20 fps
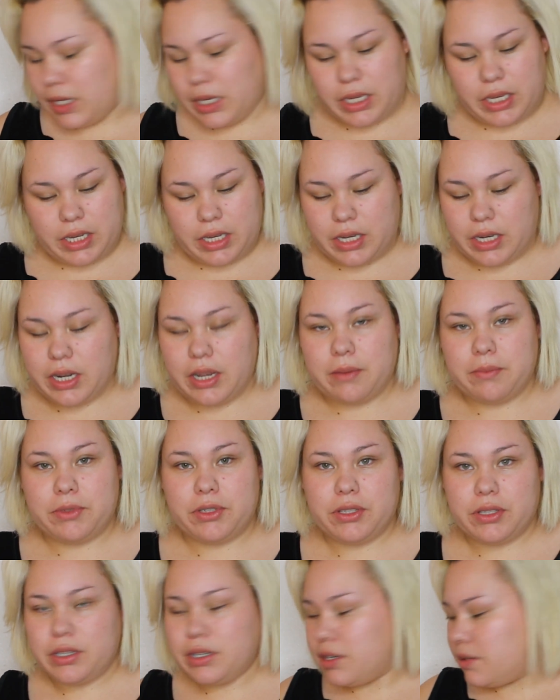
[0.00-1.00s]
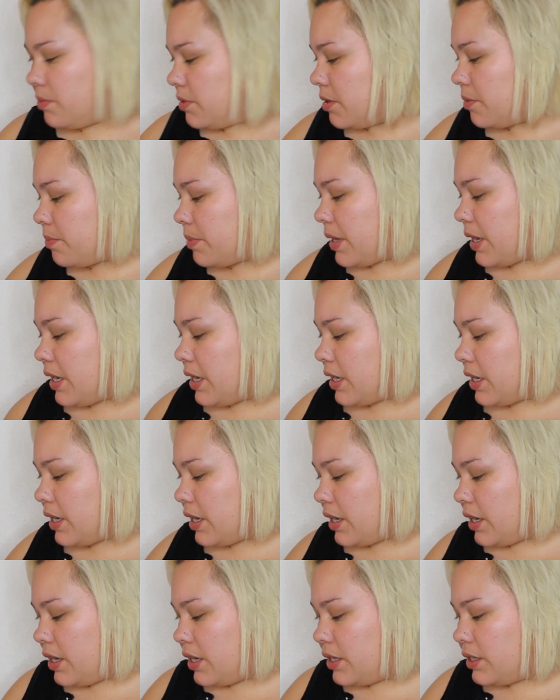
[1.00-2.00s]
And I'm just going to be applying
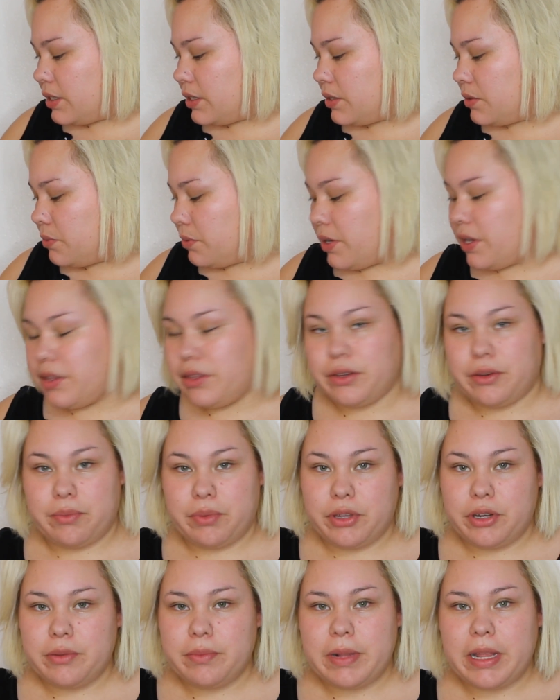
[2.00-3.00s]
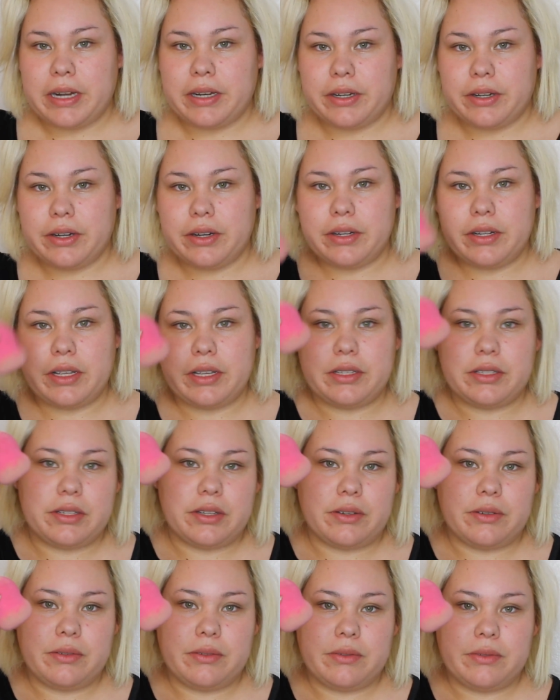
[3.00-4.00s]
it with a beauty blender, like
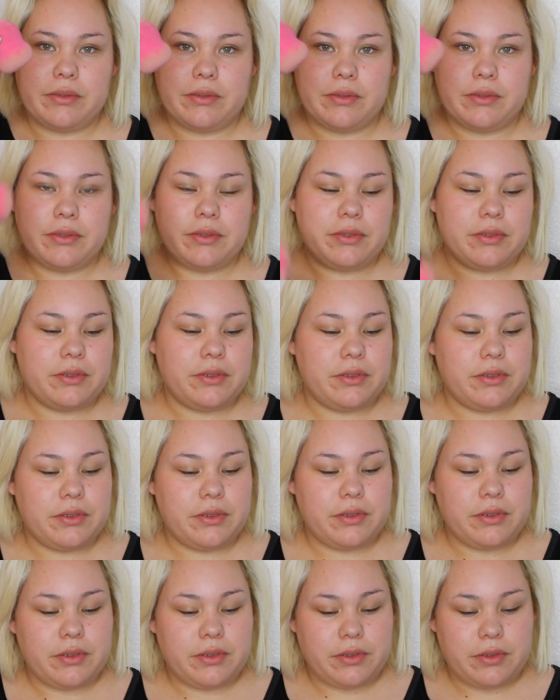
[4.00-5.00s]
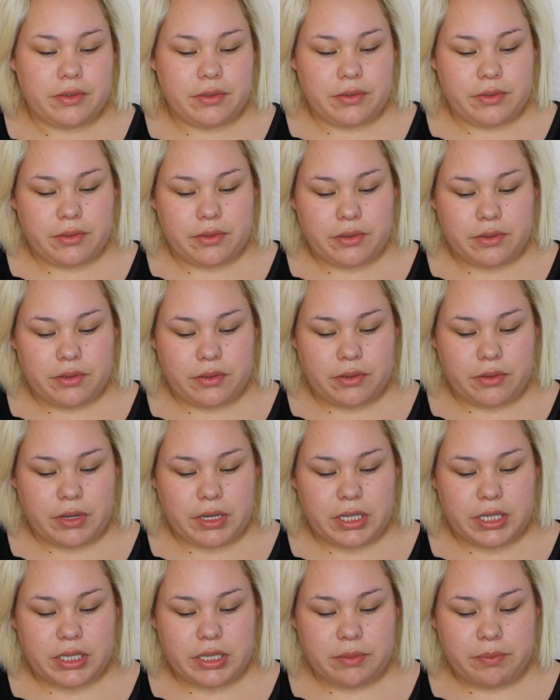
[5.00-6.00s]
so. So I
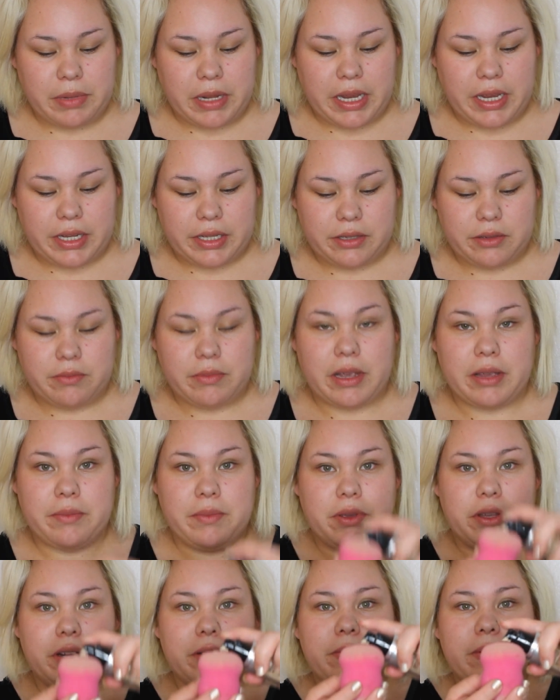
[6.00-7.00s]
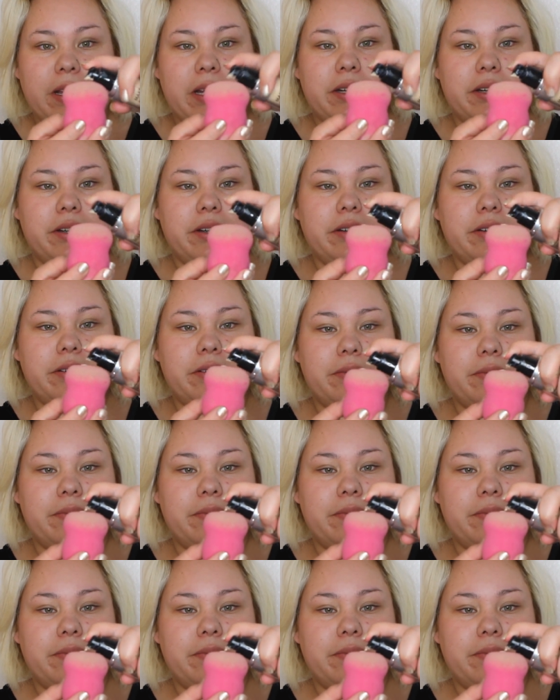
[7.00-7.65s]
just apply it to my beauty blender.